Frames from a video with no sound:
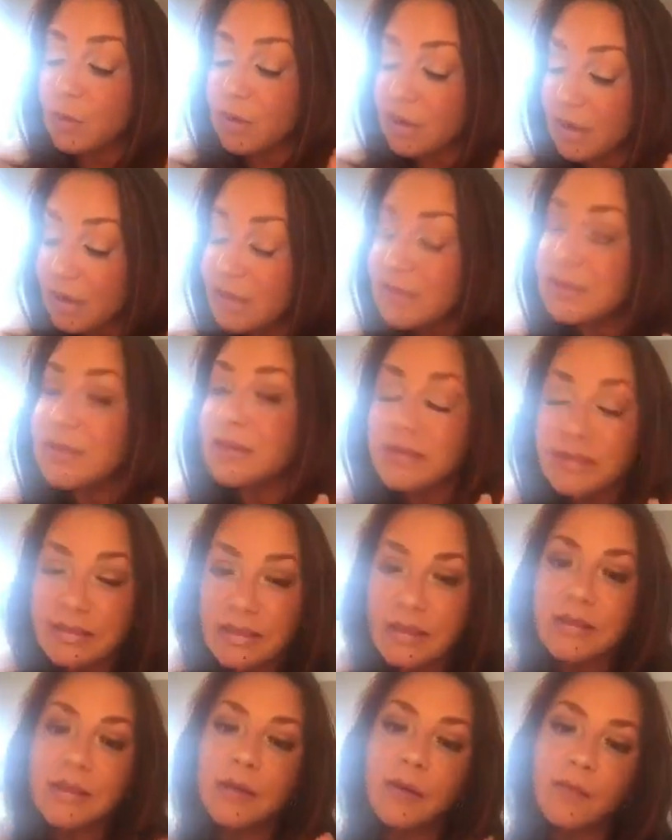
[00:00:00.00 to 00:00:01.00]
but it is a
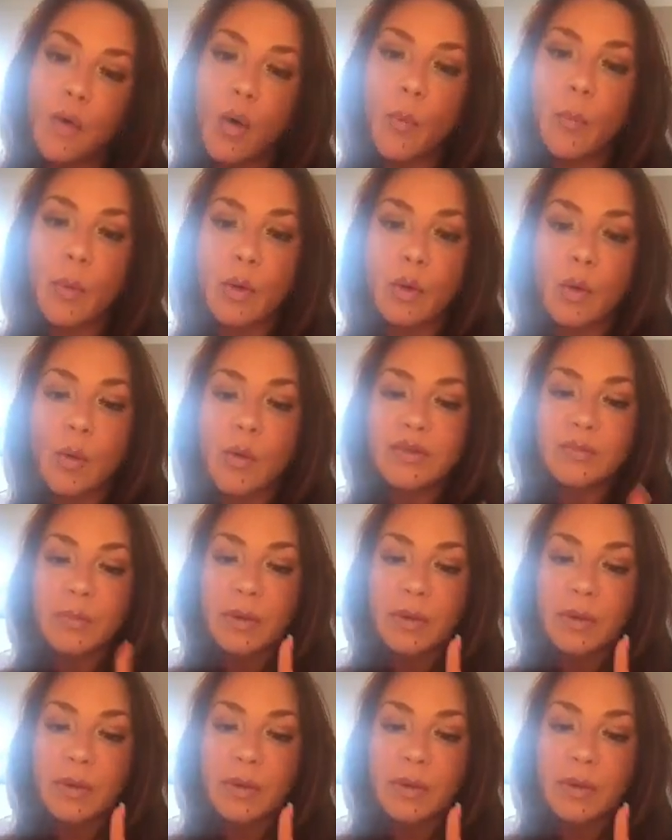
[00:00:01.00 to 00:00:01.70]
season of open doors.